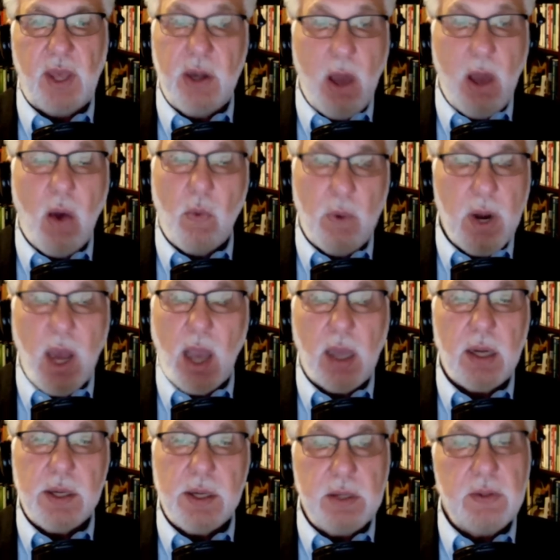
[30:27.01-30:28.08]
no, we're not
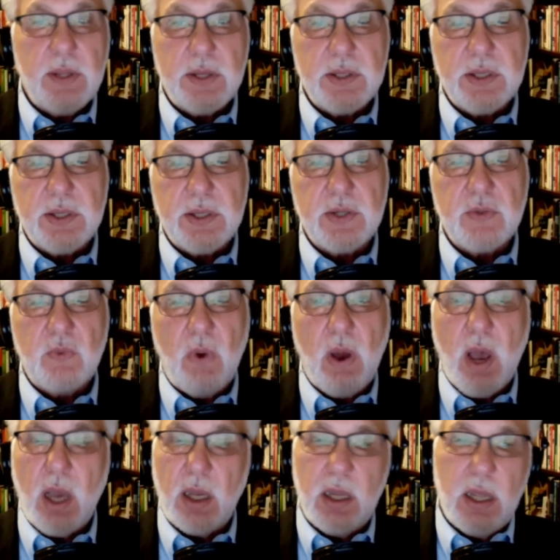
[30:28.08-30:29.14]
going to do this. This is wrong.